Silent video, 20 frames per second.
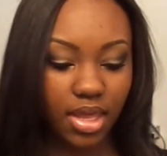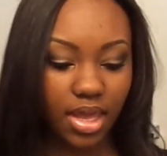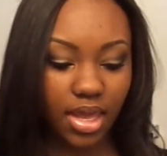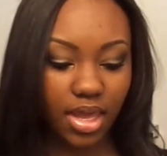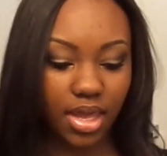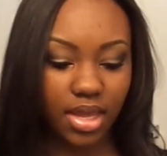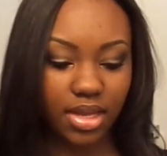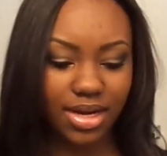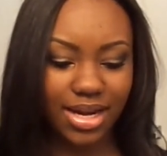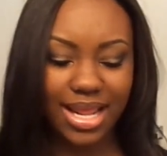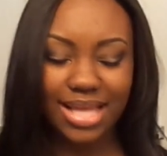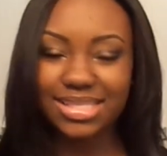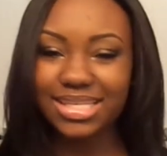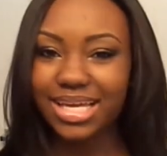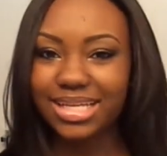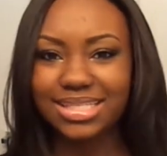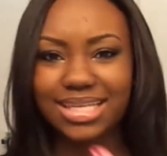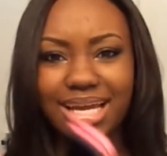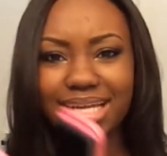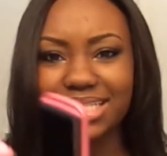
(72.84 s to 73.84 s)
and it has
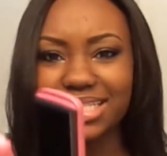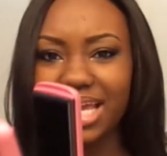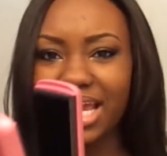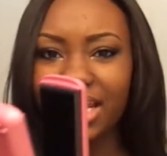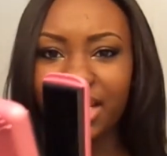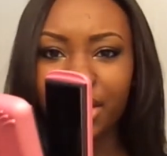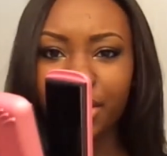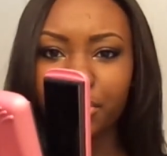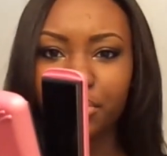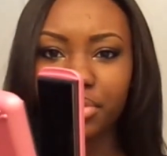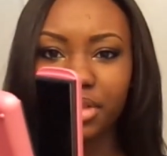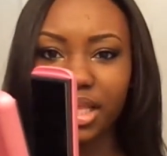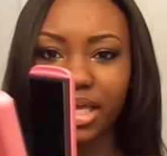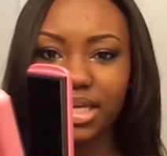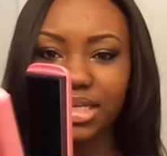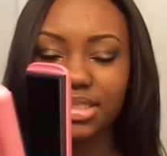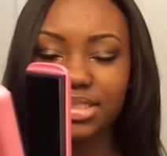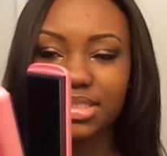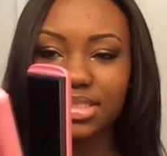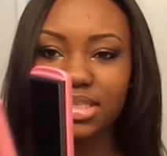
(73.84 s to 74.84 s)
like titanium
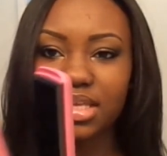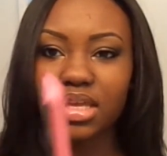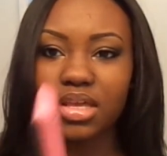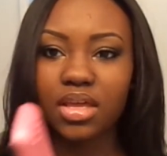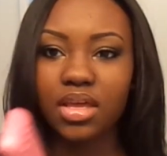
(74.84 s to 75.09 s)
plates.